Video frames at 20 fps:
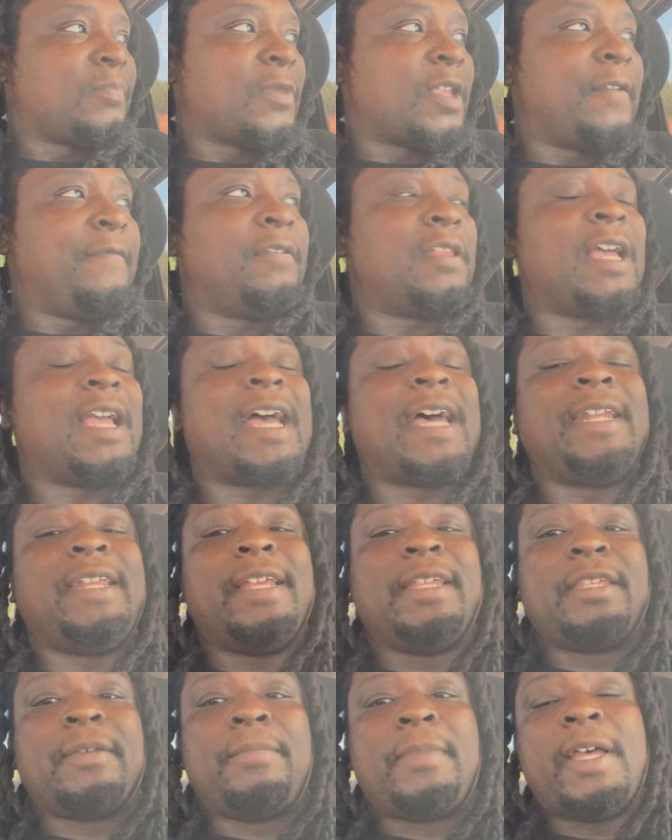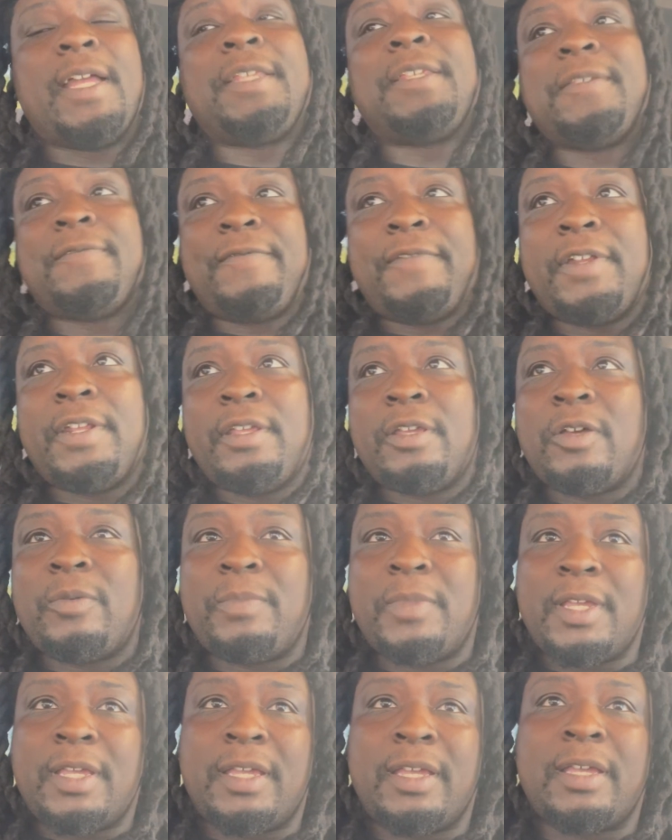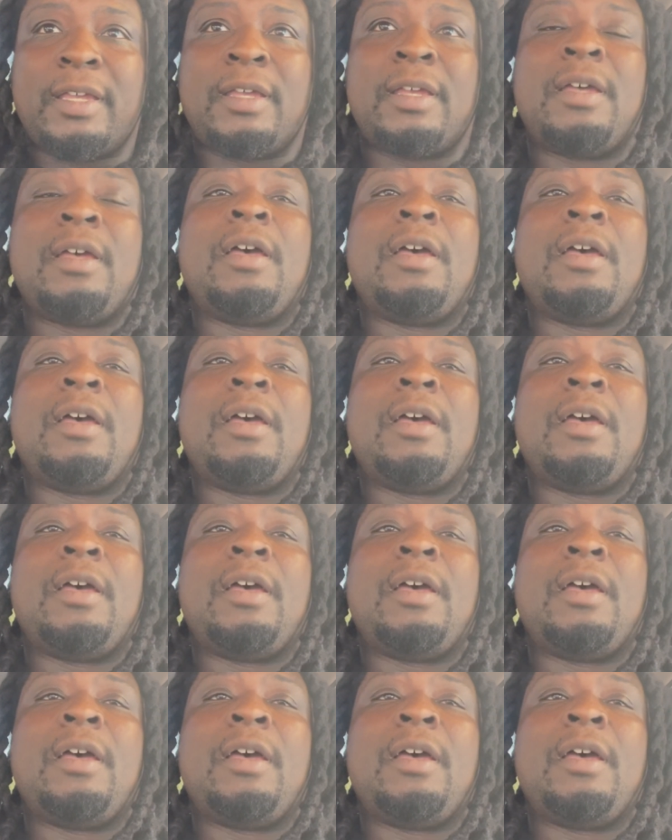I feel like I needed to make this video, man.